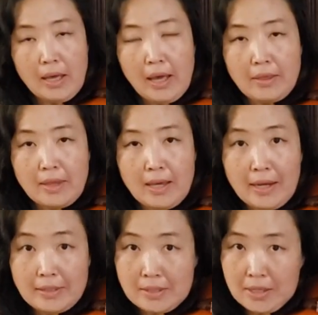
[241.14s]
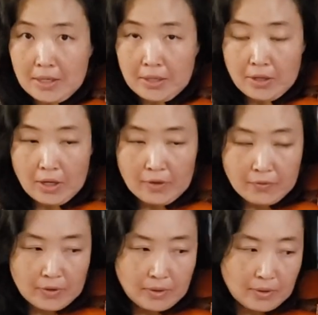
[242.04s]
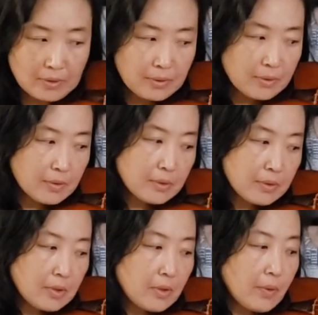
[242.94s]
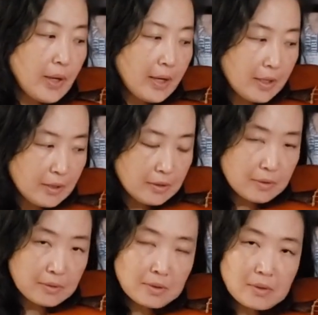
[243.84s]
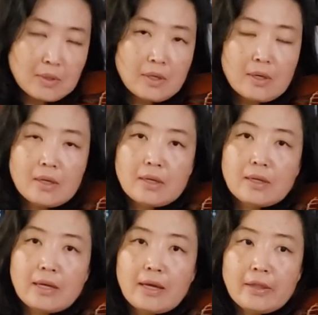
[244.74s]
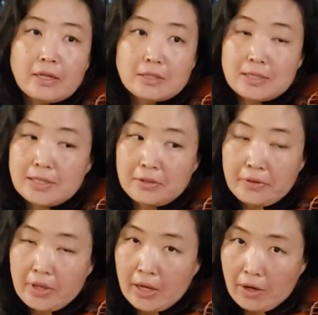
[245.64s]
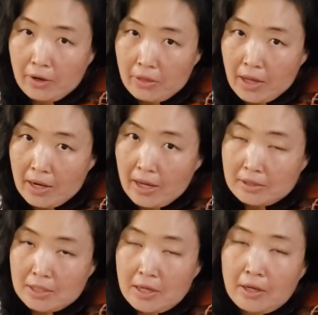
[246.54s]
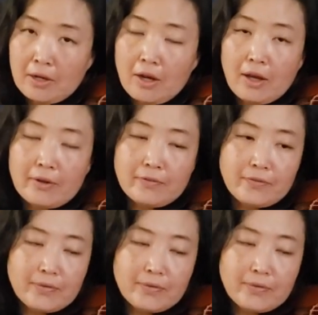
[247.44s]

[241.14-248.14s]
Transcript: and then I take it off, right, and then it's still there, then I take it off.